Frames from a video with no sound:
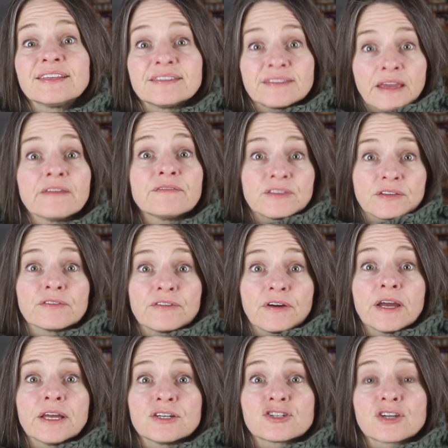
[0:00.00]
I saved the
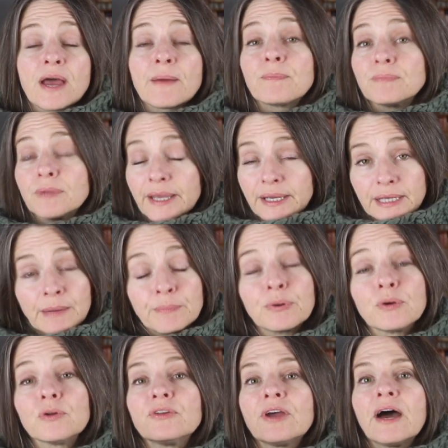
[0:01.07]
fringe. I like I
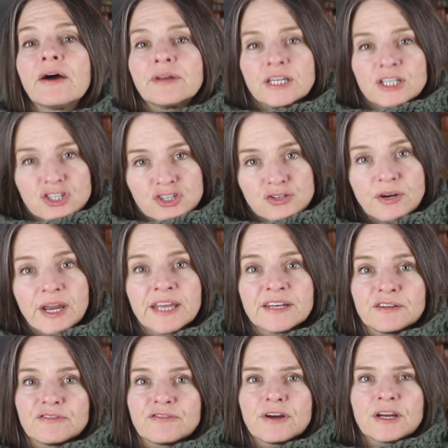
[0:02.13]
pulled out each
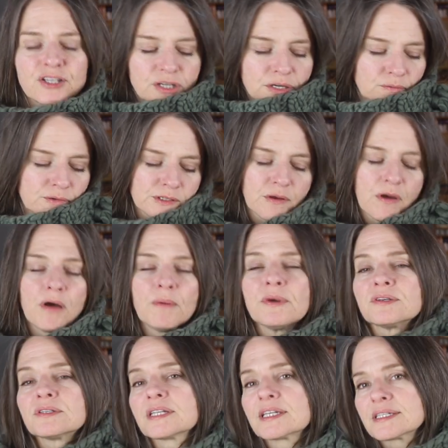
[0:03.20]
strand of fringe and it was
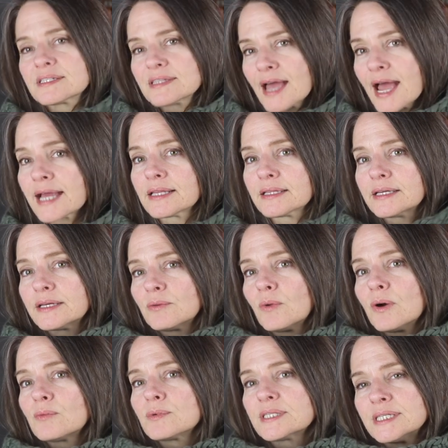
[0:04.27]
almost exactly
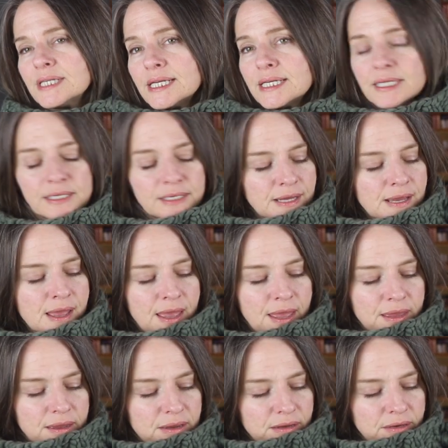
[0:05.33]
what was needed
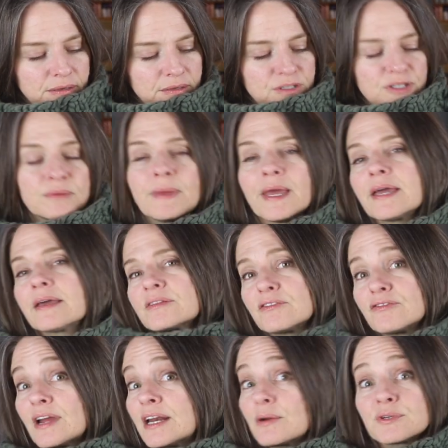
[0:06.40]
to make
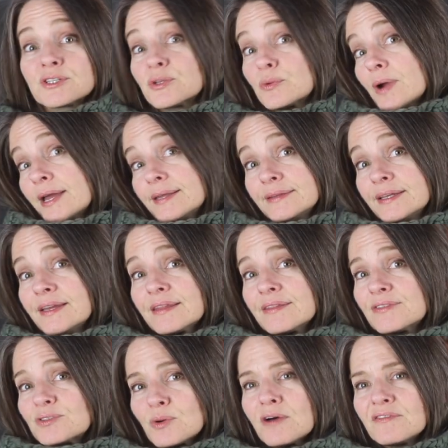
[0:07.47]
the, and it was the right
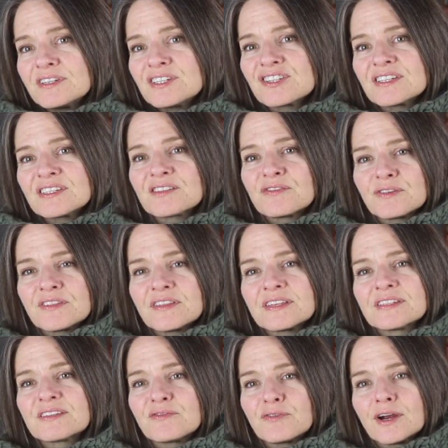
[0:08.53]
length, 12 inches for
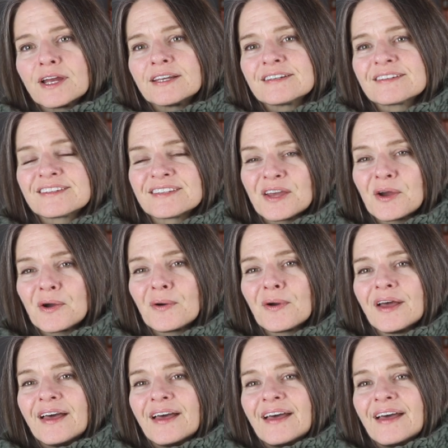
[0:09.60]
this fringe. So